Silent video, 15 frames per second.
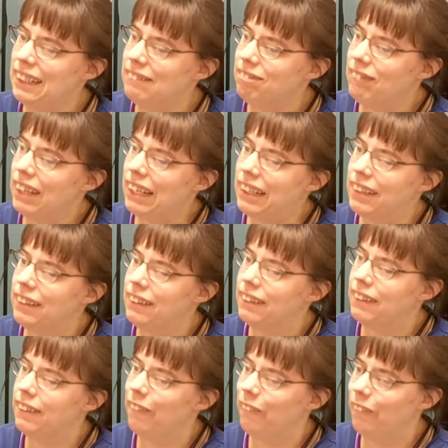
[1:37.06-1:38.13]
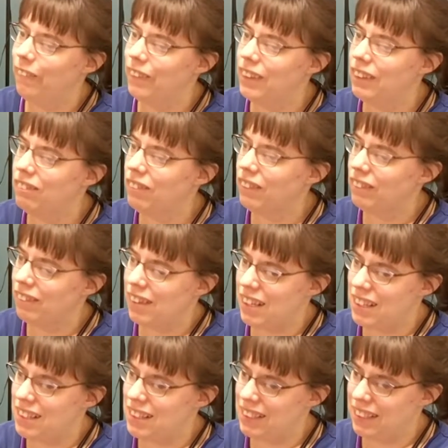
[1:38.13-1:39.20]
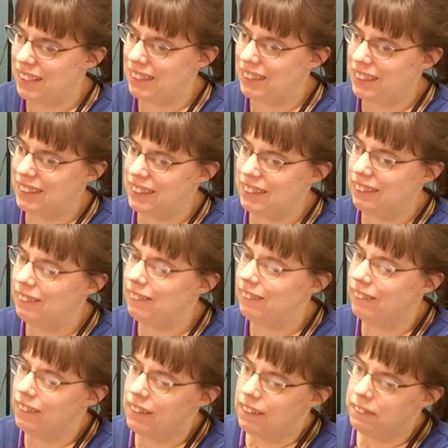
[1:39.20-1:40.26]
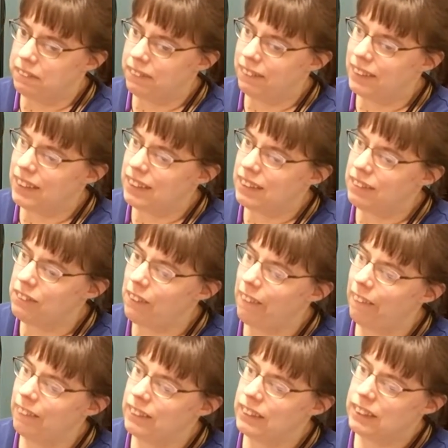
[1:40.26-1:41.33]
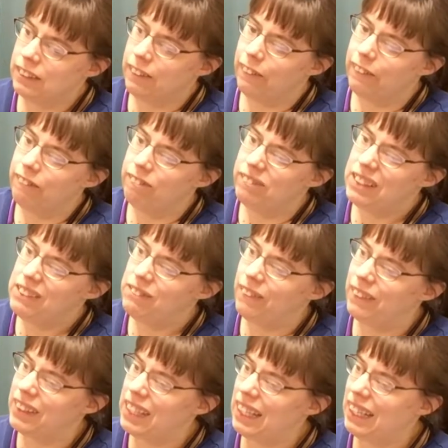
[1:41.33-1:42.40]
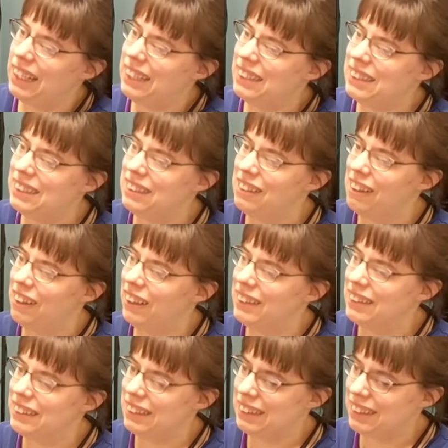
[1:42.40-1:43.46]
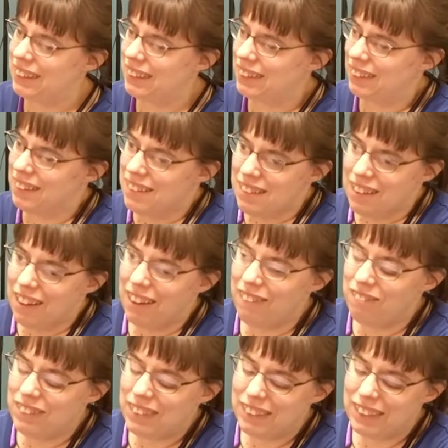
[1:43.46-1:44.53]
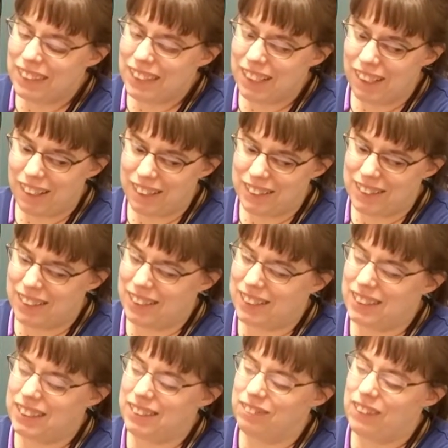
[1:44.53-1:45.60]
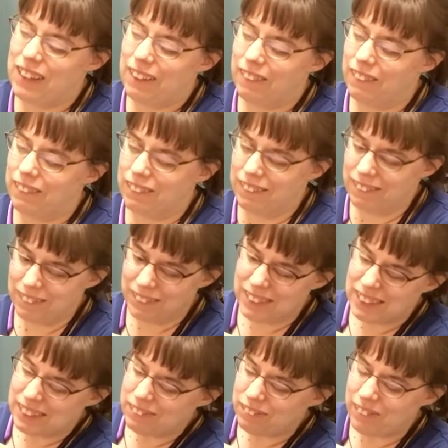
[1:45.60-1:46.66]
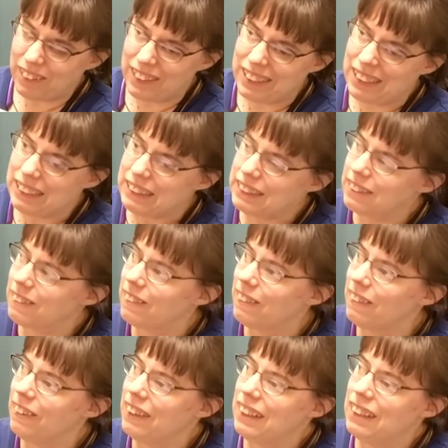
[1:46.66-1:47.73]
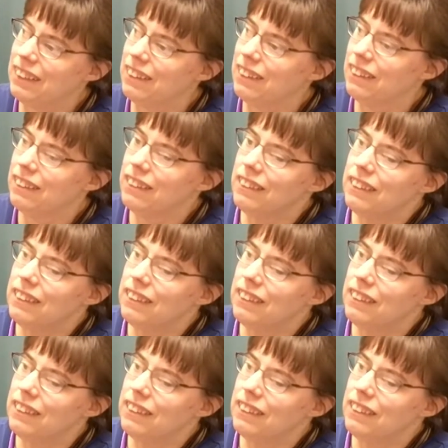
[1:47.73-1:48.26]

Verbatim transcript: and my goal number one is to, first of all, show people that it's not just a beauty contest about who's the prettiest girl in the